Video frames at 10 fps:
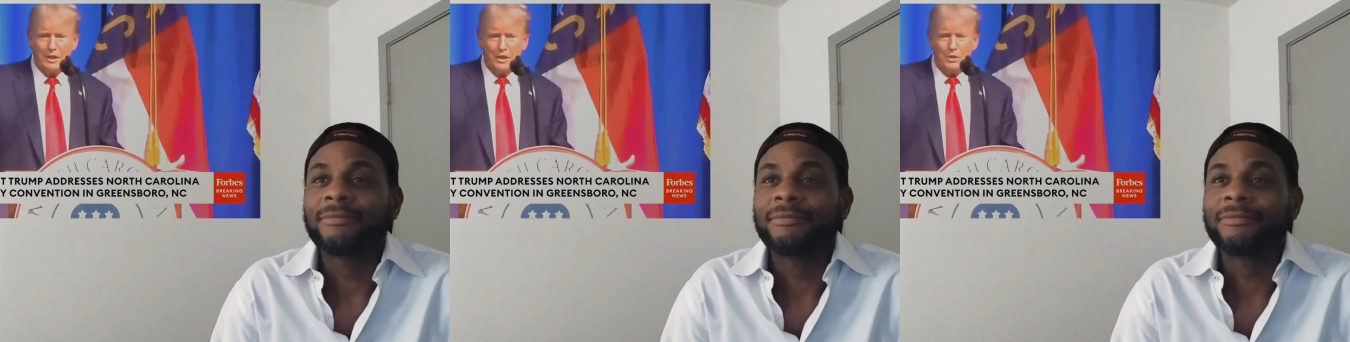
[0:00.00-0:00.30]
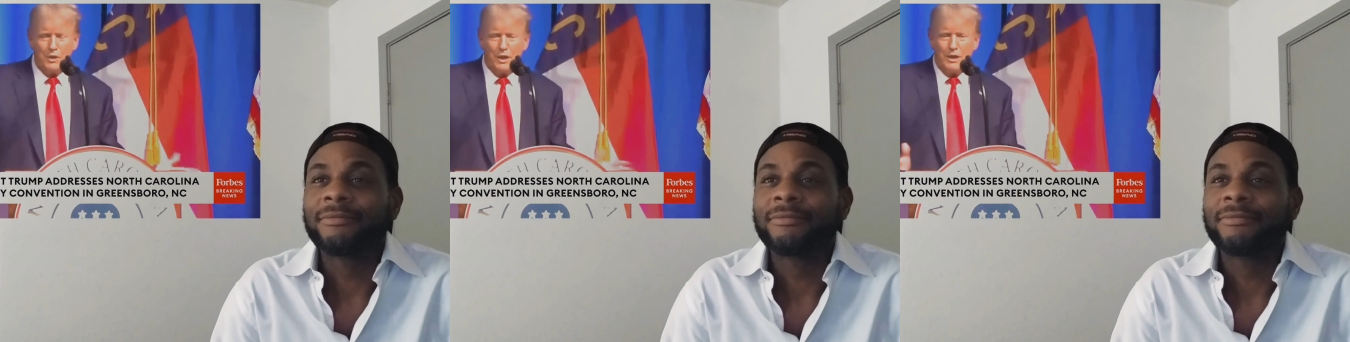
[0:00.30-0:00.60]

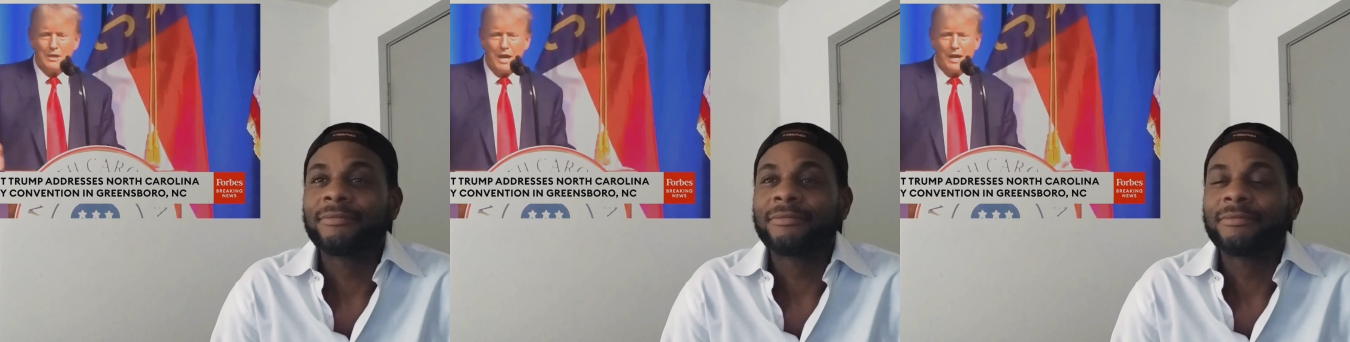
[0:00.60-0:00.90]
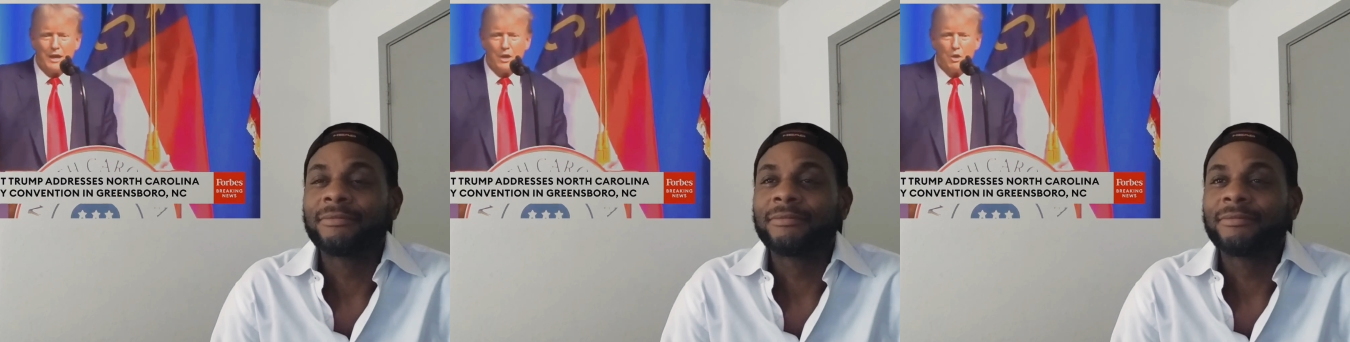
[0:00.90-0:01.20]
Speaker 1: You get
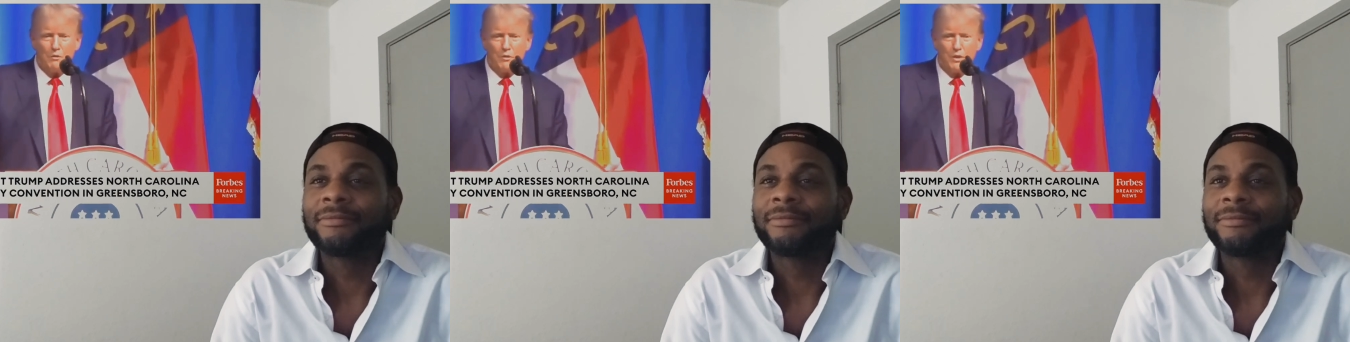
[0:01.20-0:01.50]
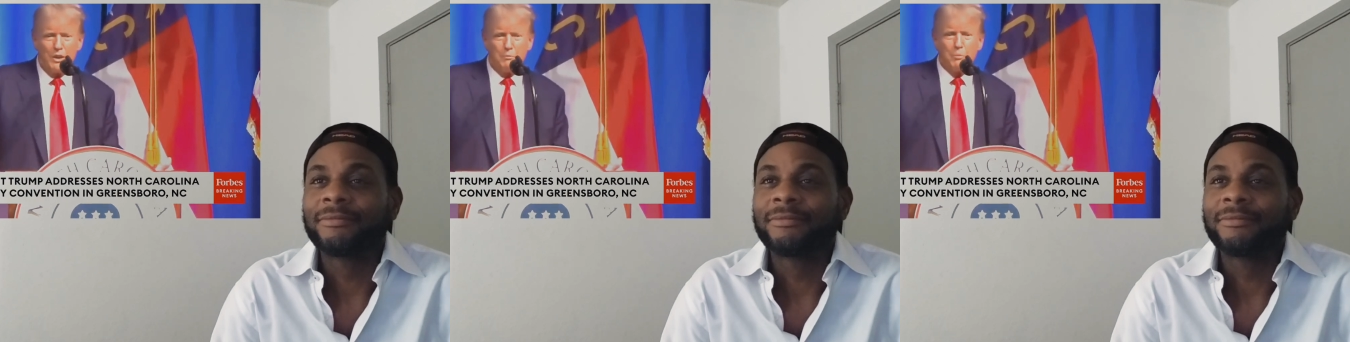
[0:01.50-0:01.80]
indicted over the